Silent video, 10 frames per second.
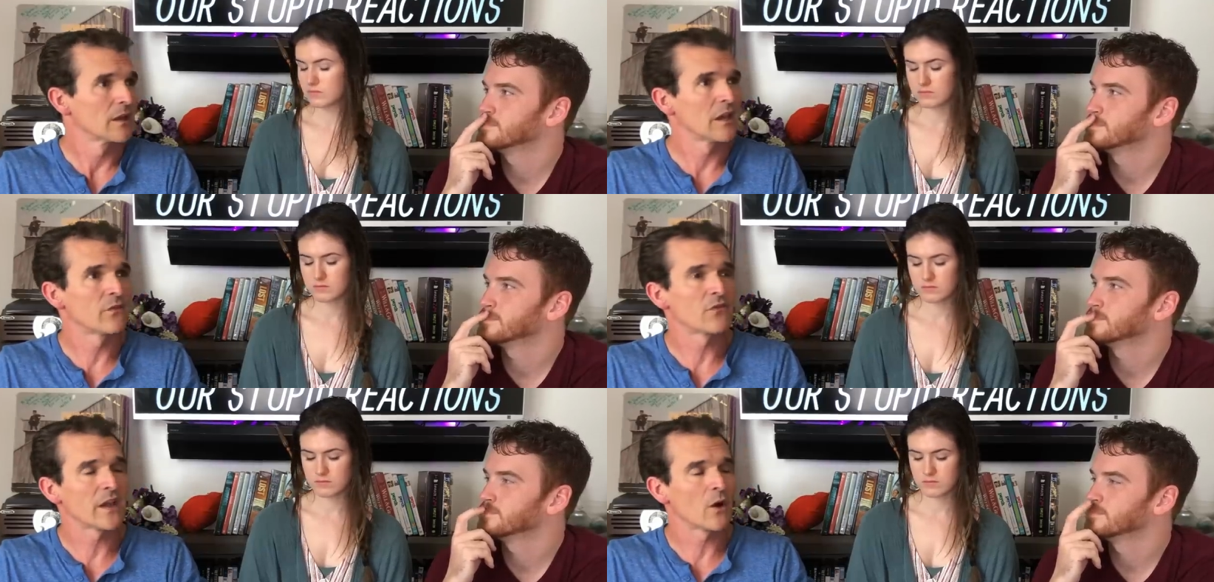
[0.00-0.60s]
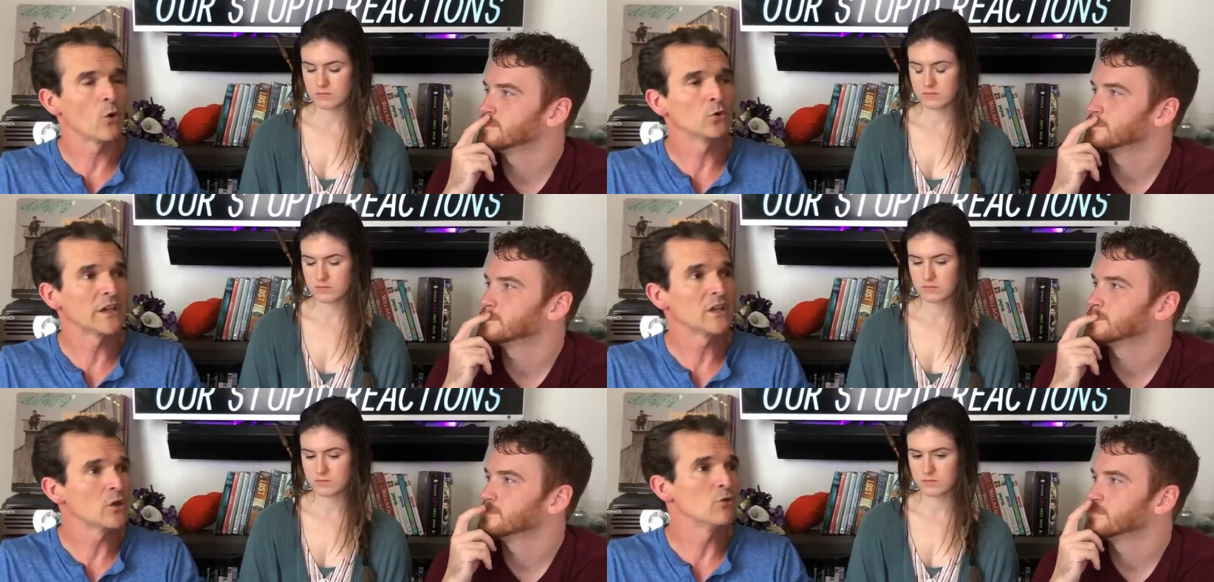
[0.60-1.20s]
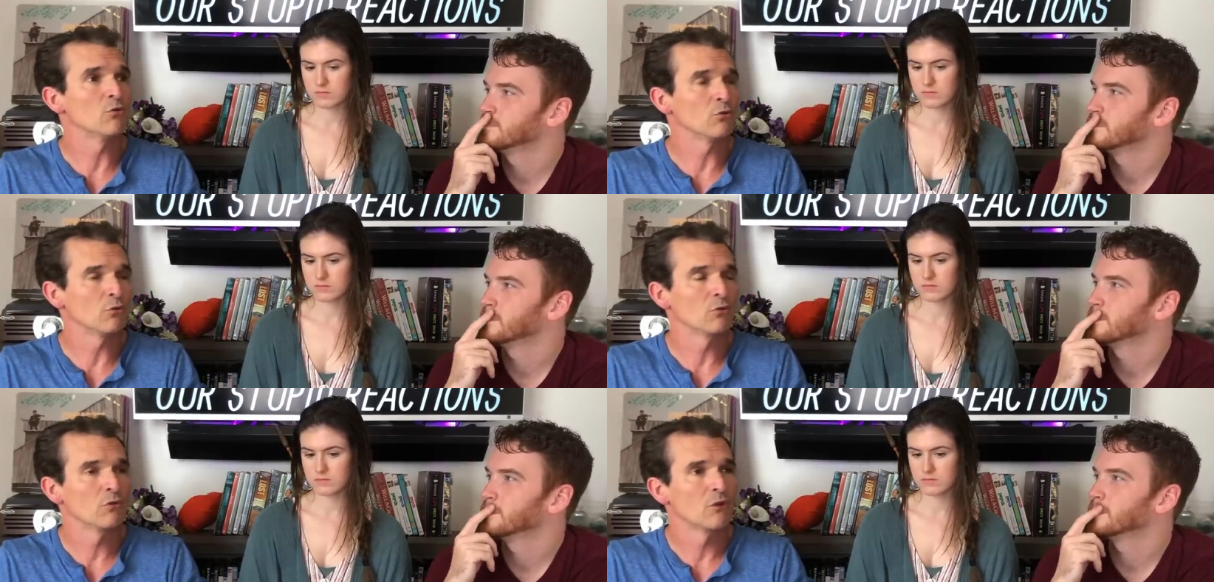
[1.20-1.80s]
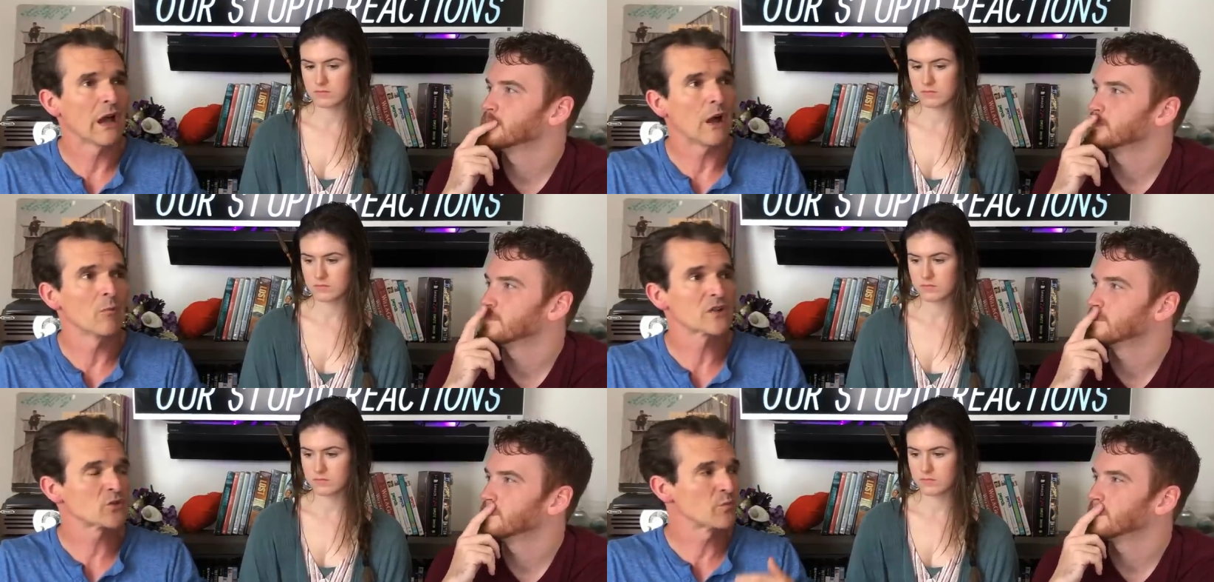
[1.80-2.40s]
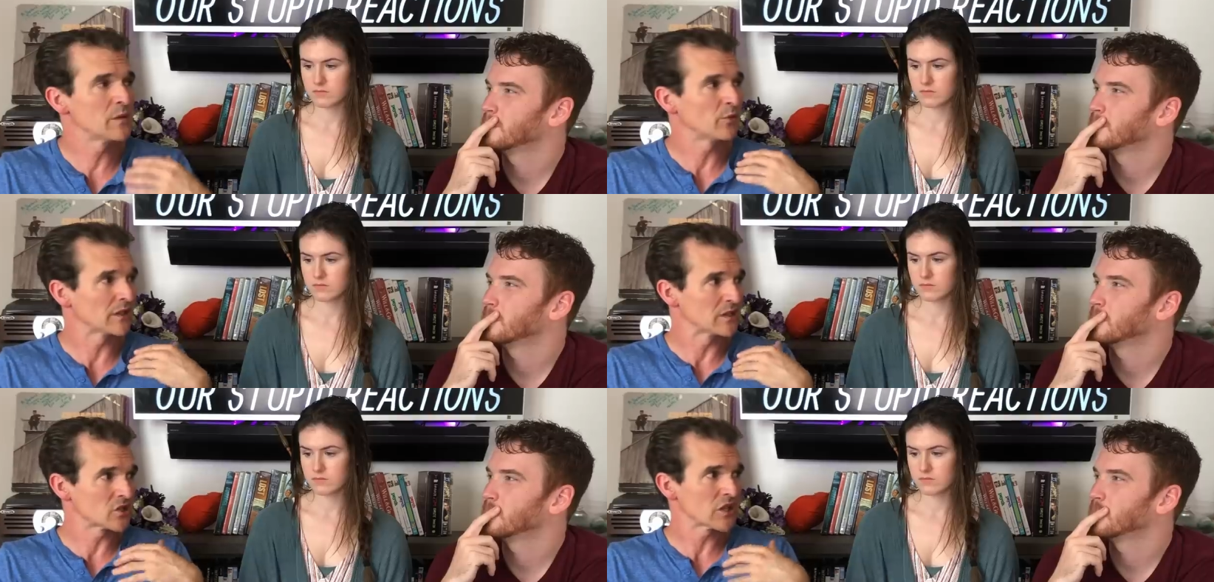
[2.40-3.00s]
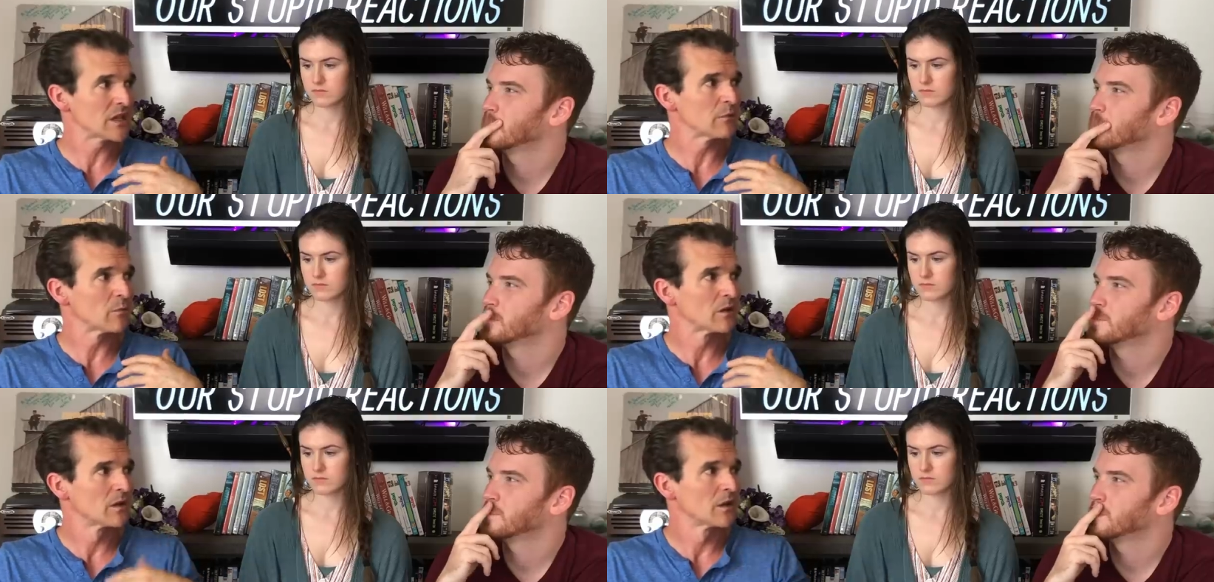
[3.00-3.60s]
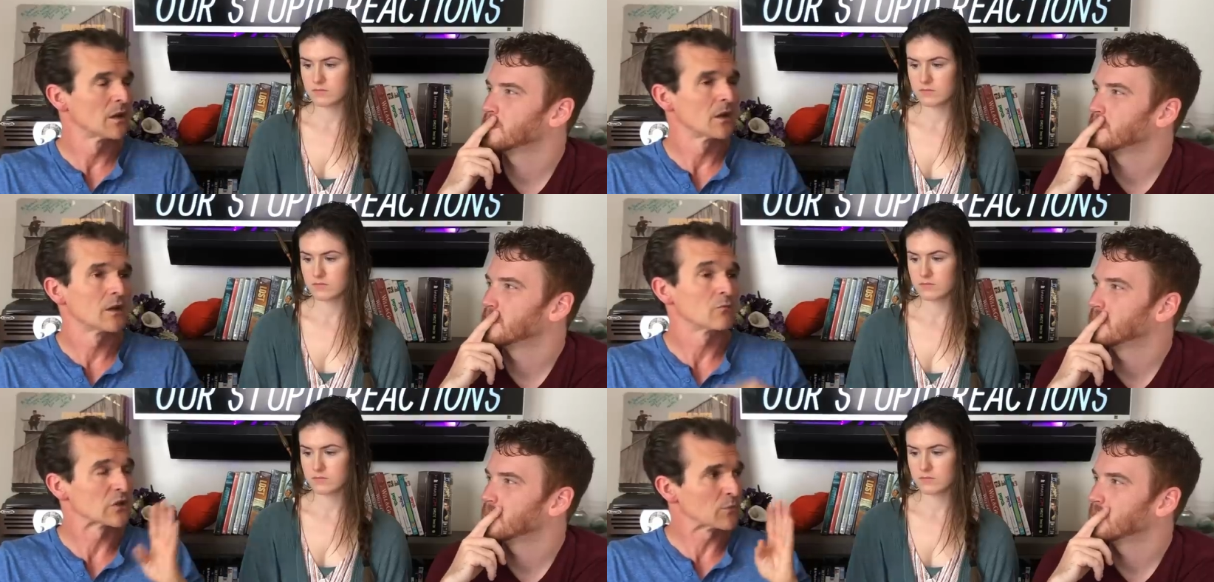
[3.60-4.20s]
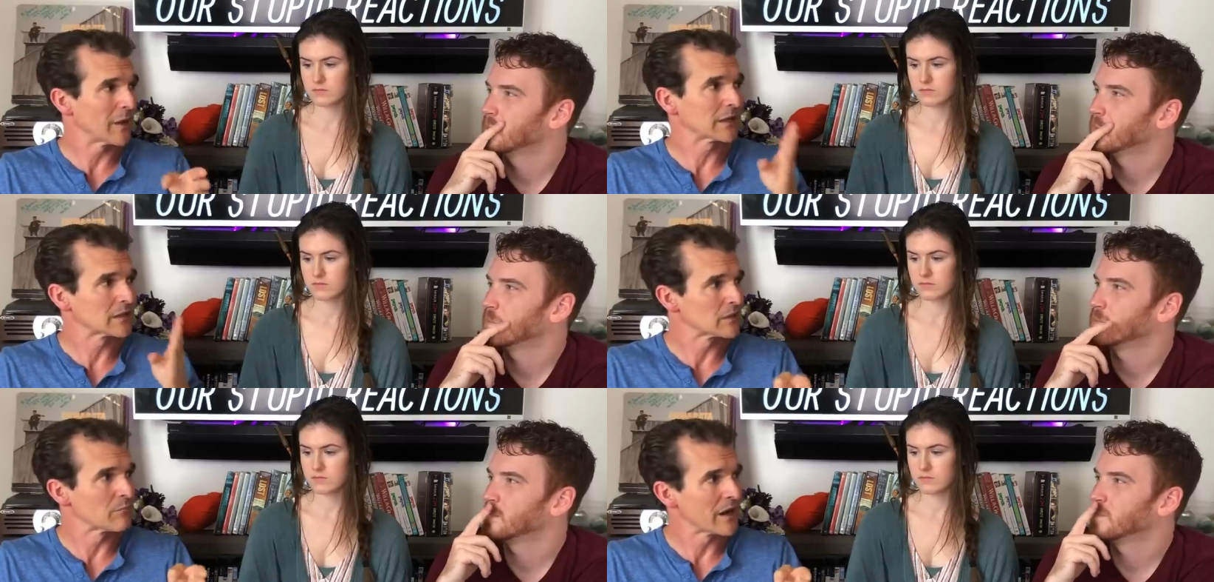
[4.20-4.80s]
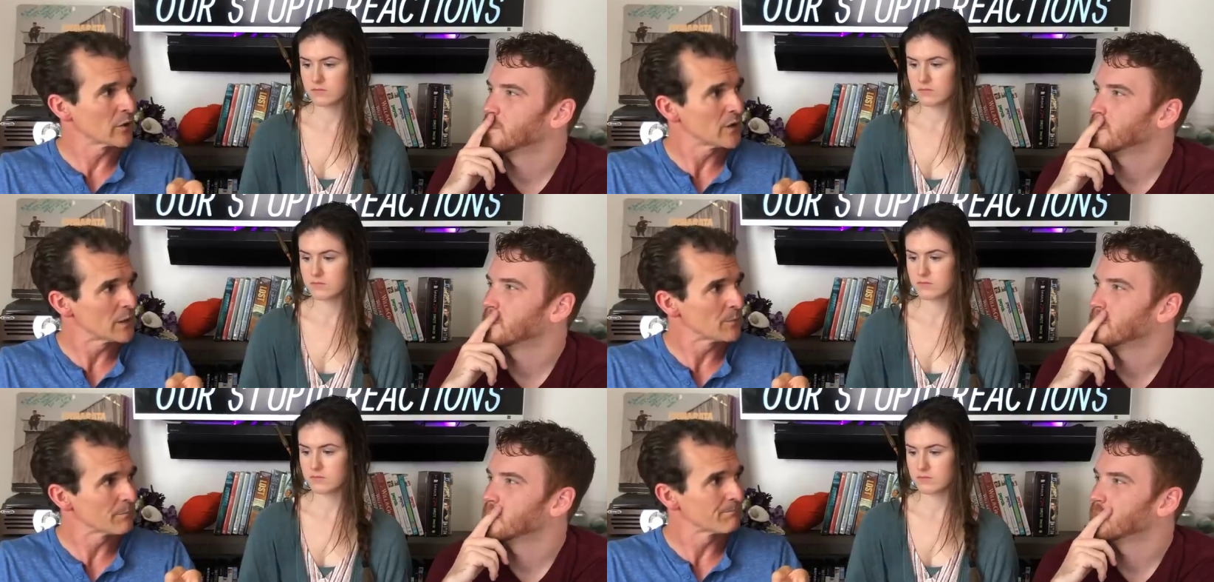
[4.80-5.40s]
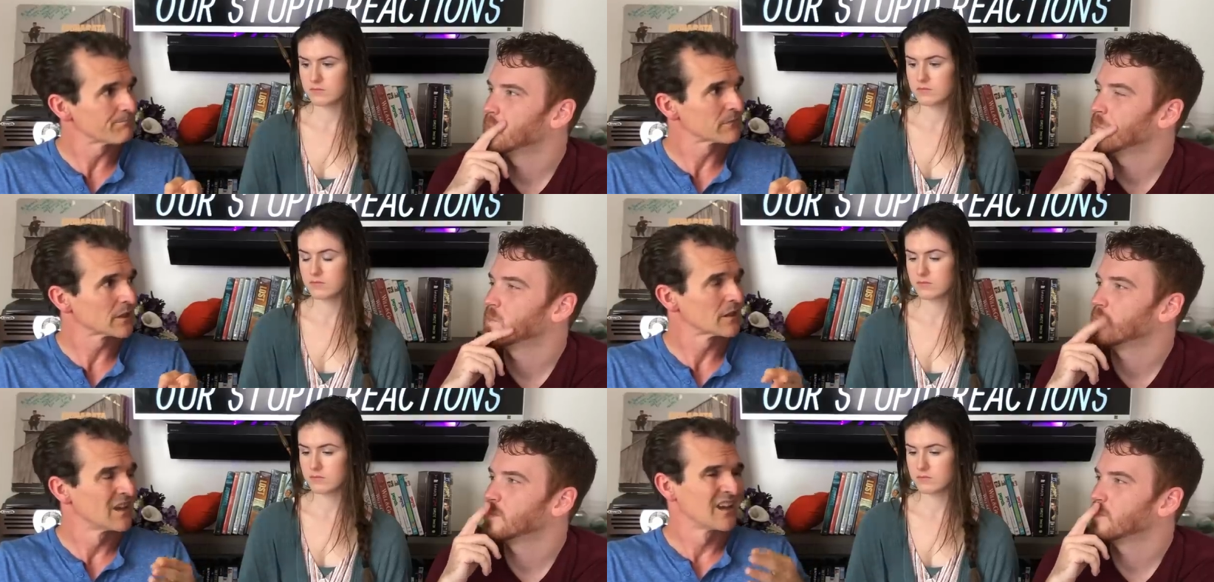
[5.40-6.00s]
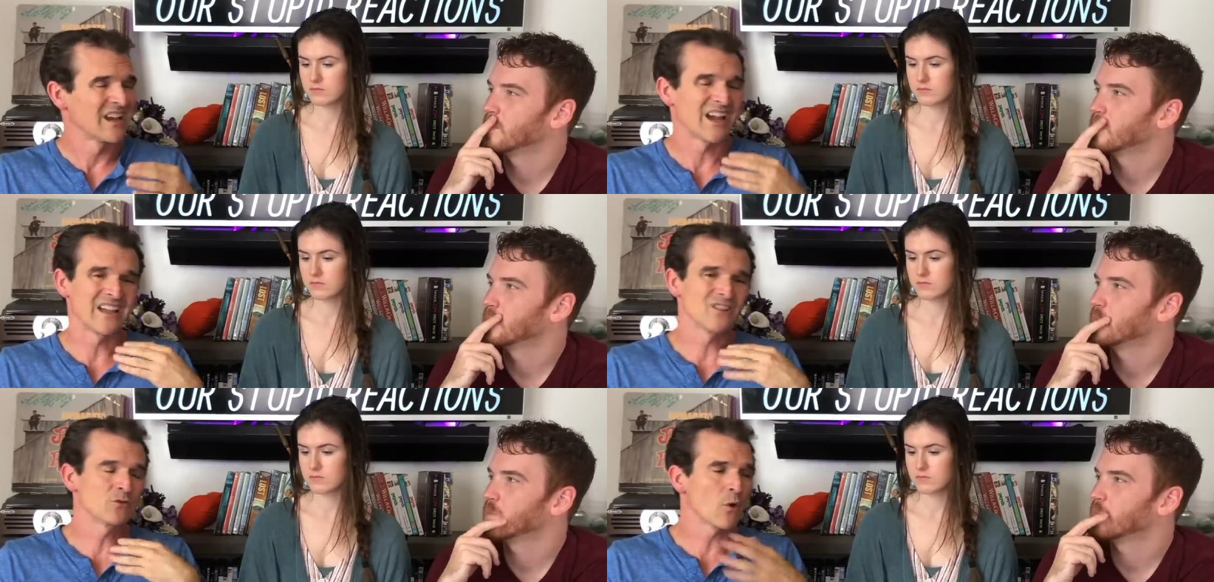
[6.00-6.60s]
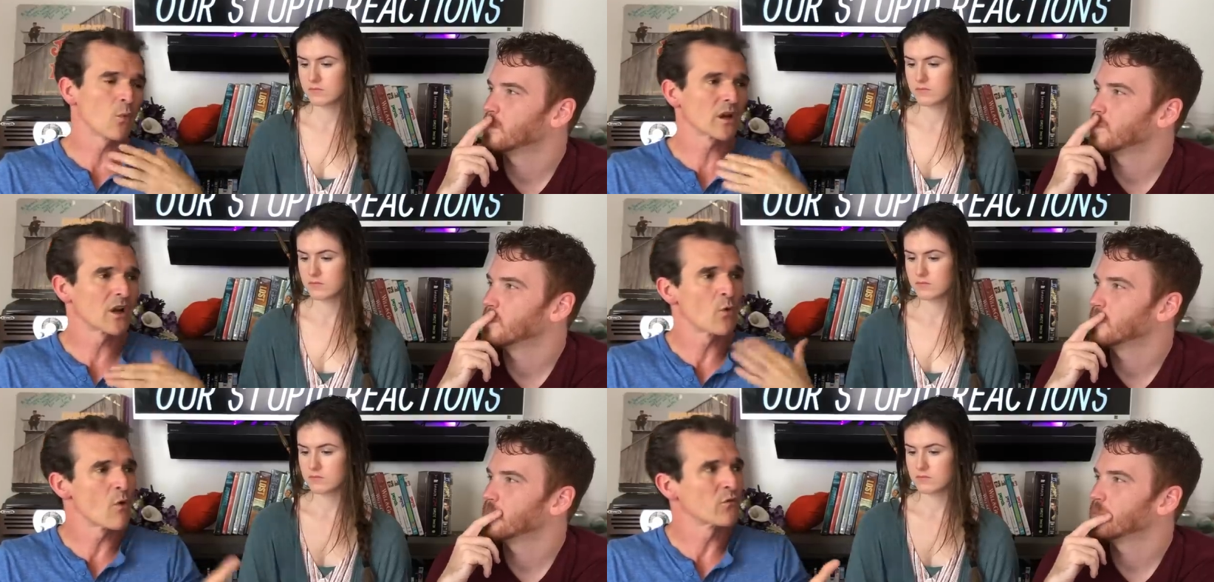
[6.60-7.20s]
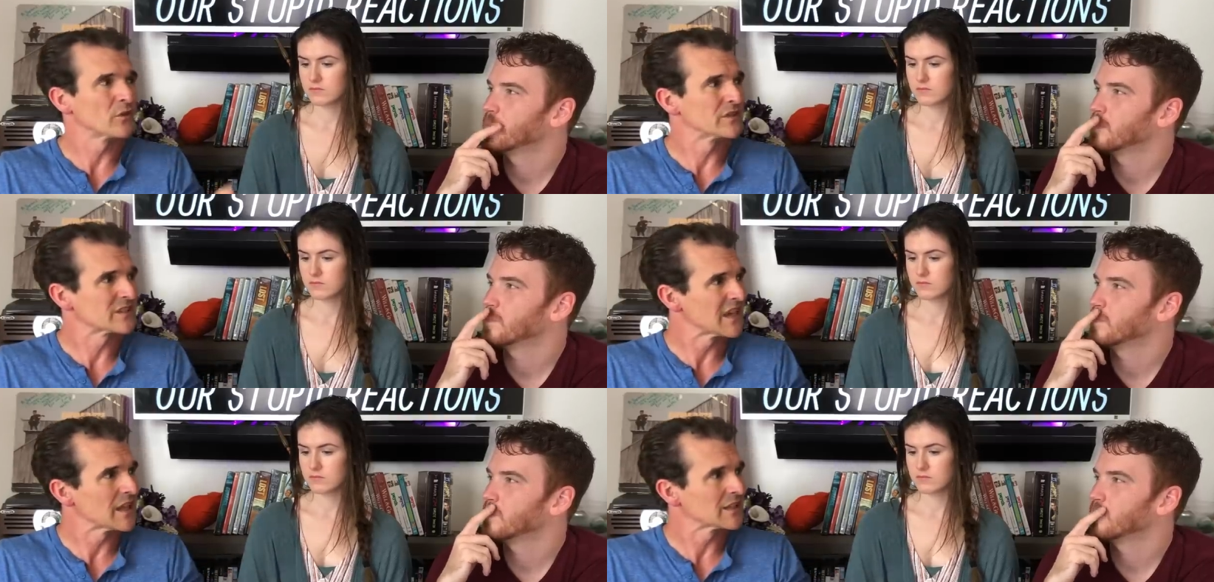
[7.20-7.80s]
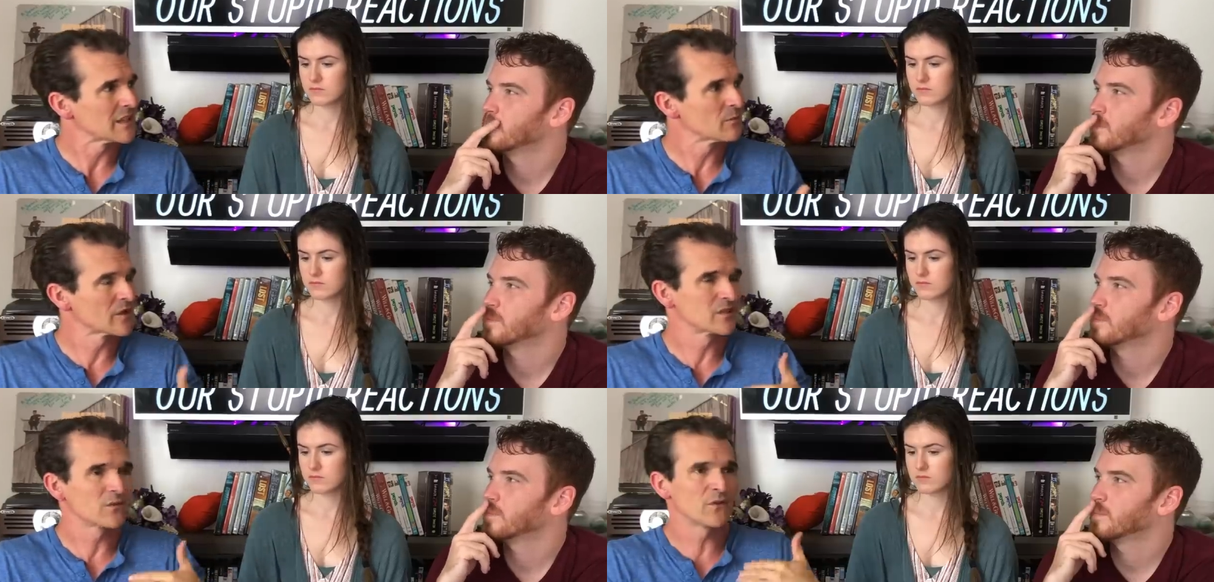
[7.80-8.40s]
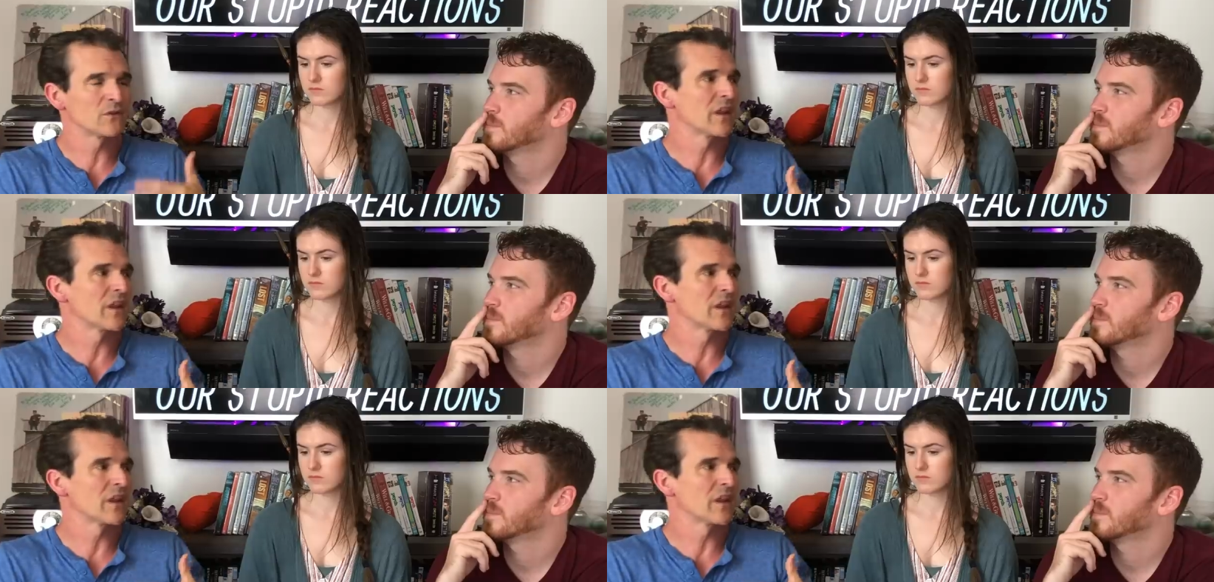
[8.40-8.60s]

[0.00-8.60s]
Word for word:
Speaker 1: if they only knew how much the people in shape respect and admire them, mm-hmm and you don't want to go over and say that to them because you feel